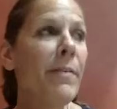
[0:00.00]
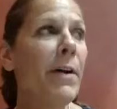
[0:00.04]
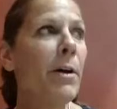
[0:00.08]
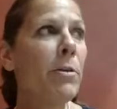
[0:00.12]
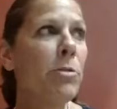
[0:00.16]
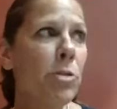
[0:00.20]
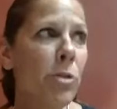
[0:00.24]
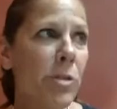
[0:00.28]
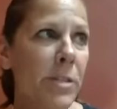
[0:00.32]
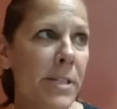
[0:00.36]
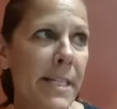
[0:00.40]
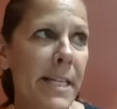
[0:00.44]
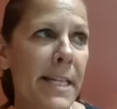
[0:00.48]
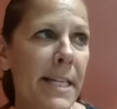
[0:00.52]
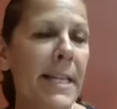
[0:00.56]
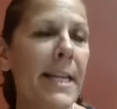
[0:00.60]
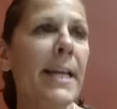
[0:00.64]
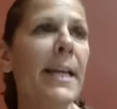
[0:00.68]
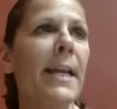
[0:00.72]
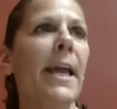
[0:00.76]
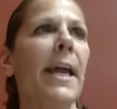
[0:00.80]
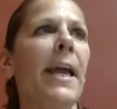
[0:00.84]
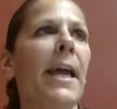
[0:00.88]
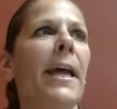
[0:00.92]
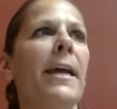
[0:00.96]
have outdoor
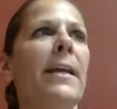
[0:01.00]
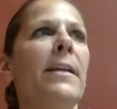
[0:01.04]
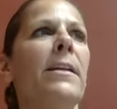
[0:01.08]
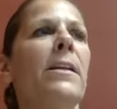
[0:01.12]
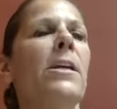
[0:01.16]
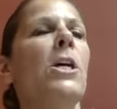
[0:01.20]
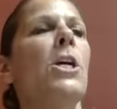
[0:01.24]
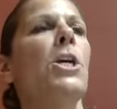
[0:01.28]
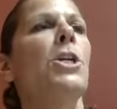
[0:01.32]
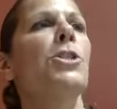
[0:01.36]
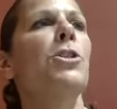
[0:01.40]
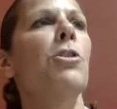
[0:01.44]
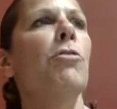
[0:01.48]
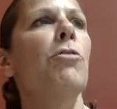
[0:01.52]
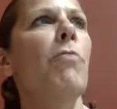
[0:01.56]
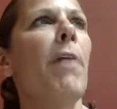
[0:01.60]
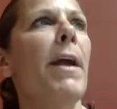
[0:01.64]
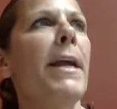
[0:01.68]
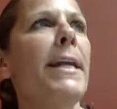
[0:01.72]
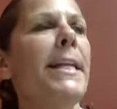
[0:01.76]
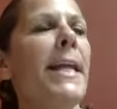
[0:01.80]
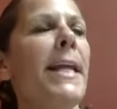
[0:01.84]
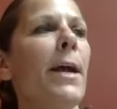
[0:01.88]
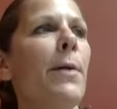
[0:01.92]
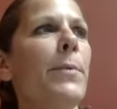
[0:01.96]
seating and so
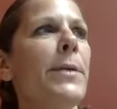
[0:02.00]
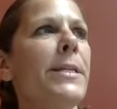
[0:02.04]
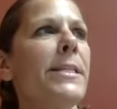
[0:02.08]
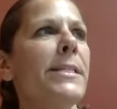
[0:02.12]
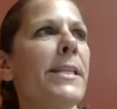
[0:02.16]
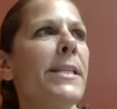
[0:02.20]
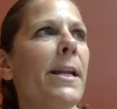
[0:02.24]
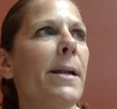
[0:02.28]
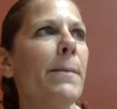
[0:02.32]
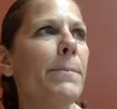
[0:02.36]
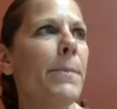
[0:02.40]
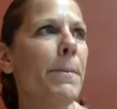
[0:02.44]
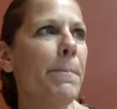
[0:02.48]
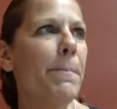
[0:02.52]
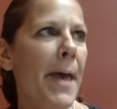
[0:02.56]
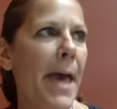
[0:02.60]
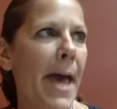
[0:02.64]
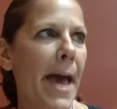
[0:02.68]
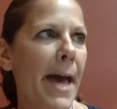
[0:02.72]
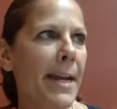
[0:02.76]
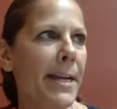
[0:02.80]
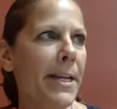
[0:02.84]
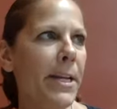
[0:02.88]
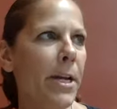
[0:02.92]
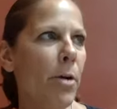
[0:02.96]
right now we set up the
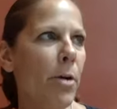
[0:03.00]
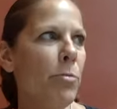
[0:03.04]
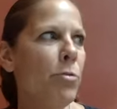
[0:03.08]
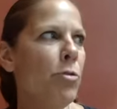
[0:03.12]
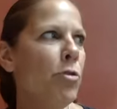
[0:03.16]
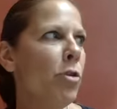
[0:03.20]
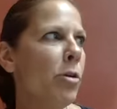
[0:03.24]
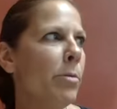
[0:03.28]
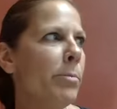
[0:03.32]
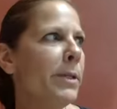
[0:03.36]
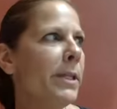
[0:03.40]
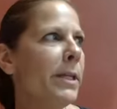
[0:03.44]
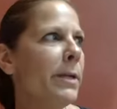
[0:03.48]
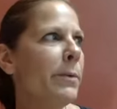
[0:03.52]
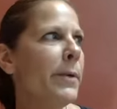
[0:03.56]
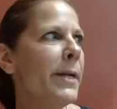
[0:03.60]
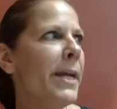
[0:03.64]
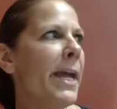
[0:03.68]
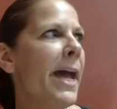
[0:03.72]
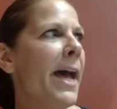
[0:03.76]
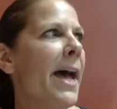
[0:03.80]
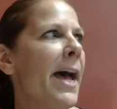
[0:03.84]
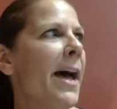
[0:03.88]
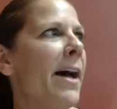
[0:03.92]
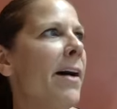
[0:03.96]
patio. Normally we
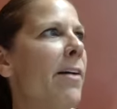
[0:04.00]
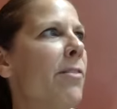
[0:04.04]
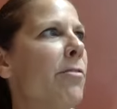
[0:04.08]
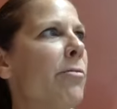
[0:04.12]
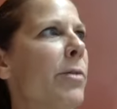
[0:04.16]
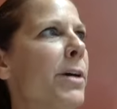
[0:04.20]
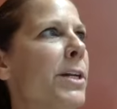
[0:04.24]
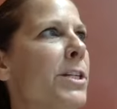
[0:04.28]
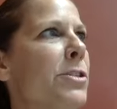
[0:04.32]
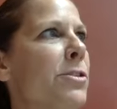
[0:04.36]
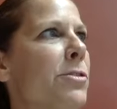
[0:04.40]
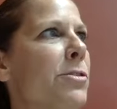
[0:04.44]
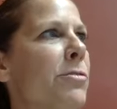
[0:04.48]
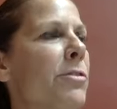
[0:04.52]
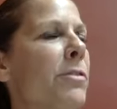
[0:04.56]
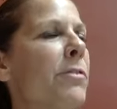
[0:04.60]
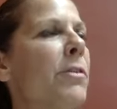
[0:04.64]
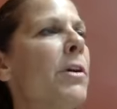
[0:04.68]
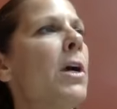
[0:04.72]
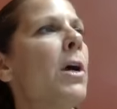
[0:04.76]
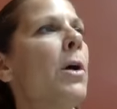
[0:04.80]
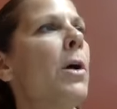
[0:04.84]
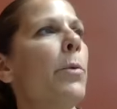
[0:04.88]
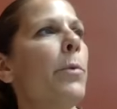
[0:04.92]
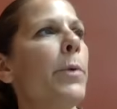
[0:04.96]
have one, two, three,
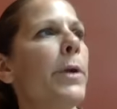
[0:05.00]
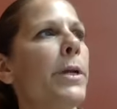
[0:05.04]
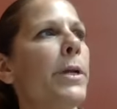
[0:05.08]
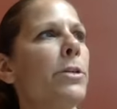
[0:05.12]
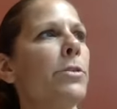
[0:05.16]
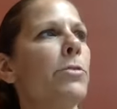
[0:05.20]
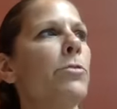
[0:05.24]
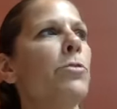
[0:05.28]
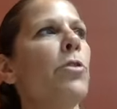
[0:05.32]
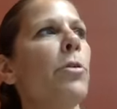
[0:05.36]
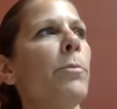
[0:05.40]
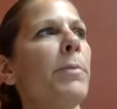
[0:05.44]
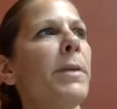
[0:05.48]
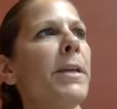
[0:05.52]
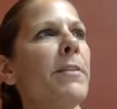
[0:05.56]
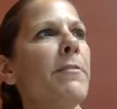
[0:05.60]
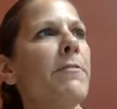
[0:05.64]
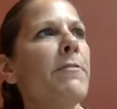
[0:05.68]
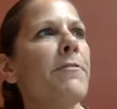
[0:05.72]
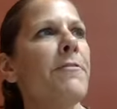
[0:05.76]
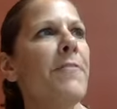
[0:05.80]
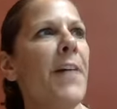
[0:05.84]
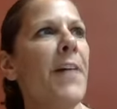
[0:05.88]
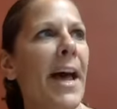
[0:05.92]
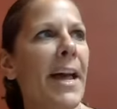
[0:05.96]
we normally have
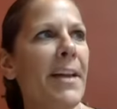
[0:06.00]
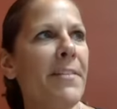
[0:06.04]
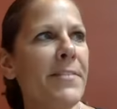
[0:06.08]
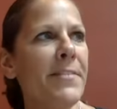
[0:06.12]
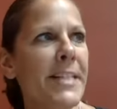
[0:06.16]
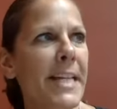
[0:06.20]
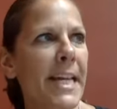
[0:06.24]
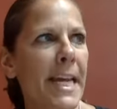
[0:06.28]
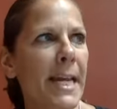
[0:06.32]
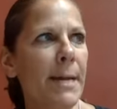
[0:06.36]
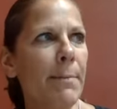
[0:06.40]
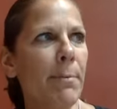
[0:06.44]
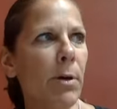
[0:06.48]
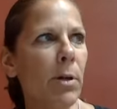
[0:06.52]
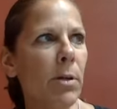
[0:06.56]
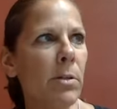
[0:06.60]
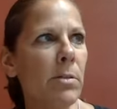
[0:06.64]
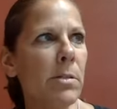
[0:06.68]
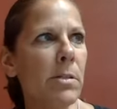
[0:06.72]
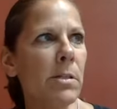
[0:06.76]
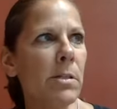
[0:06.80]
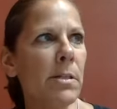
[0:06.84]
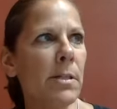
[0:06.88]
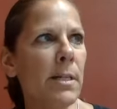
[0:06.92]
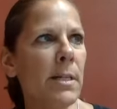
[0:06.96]
five
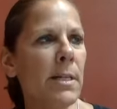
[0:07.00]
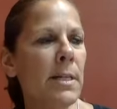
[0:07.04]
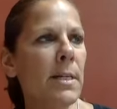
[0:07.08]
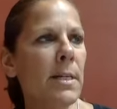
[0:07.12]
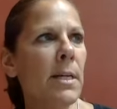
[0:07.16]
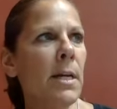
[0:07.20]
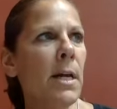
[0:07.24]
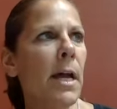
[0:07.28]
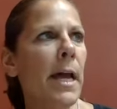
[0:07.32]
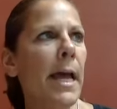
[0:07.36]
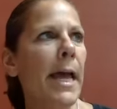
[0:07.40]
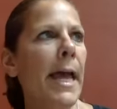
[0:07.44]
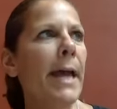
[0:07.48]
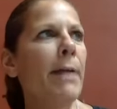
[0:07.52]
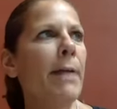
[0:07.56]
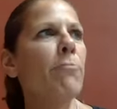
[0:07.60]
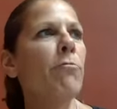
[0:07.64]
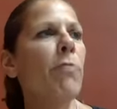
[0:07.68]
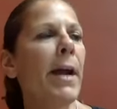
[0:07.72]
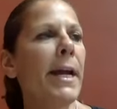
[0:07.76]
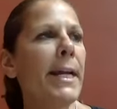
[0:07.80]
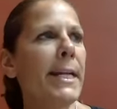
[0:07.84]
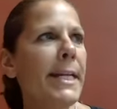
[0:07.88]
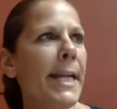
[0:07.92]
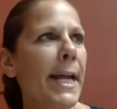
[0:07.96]
tables and
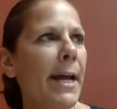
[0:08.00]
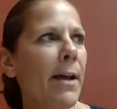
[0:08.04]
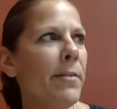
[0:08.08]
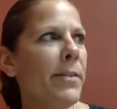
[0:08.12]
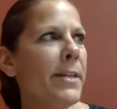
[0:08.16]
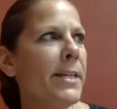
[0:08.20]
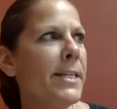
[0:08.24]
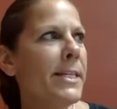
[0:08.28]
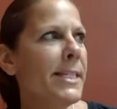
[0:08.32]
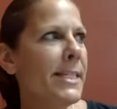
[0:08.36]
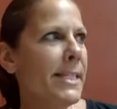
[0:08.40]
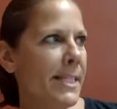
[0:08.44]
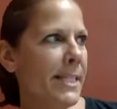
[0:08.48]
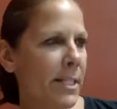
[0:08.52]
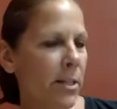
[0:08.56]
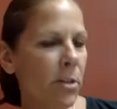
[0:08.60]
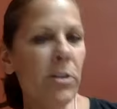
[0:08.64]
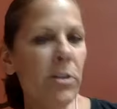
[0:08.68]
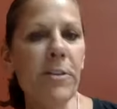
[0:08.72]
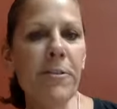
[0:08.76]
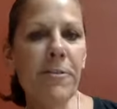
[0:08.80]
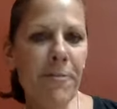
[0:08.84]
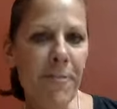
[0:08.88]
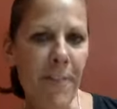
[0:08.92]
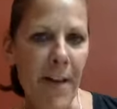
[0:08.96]
right now there's still
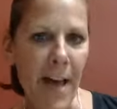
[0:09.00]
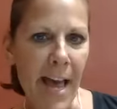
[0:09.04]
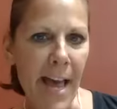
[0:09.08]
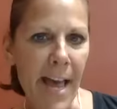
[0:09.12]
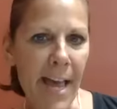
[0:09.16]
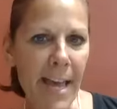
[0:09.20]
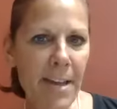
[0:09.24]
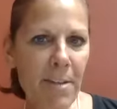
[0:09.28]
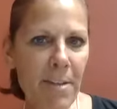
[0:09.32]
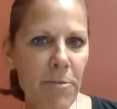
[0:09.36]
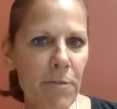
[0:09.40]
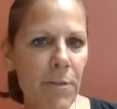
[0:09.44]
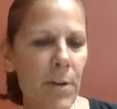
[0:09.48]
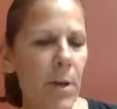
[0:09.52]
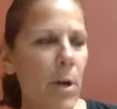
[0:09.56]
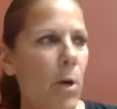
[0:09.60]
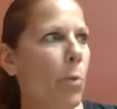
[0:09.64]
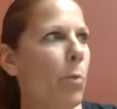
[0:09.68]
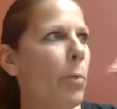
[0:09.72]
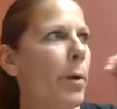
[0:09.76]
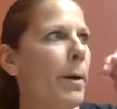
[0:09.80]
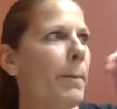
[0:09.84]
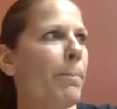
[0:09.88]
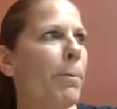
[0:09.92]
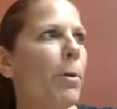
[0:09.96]
the five.
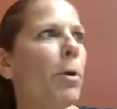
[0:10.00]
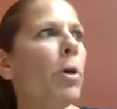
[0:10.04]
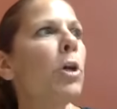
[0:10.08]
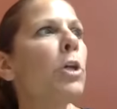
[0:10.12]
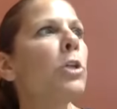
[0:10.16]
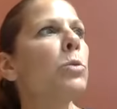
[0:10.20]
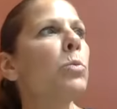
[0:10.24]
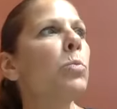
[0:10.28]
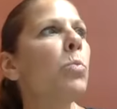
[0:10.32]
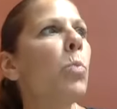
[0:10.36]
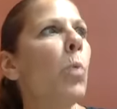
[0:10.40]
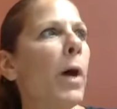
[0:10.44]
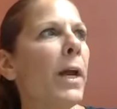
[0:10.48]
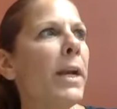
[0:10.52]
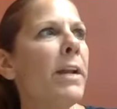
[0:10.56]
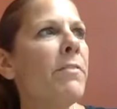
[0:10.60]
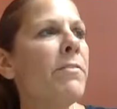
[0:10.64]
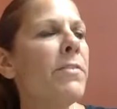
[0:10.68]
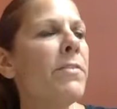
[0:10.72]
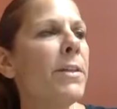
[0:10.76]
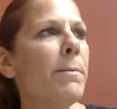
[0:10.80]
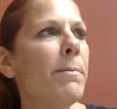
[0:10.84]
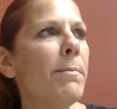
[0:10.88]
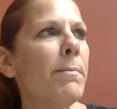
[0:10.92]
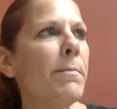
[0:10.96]
We pulled one
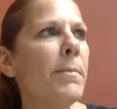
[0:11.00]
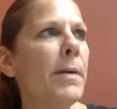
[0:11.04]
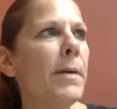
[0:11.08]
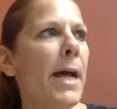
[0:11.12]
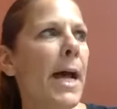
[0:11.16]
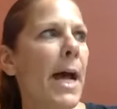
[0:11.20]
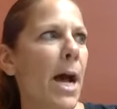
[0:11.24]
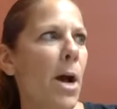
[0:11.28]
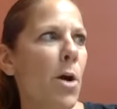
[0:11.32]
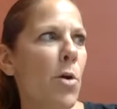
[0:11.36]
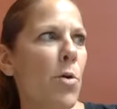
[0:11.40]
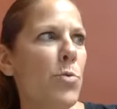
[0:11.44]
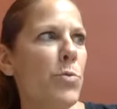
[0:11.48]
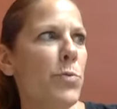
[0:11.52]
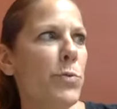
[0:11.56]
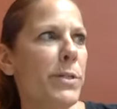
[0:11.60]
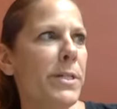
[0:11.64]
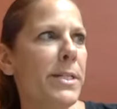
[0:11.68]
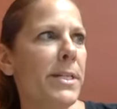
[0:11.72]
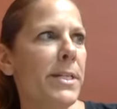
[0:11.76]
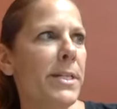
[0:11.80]
of them out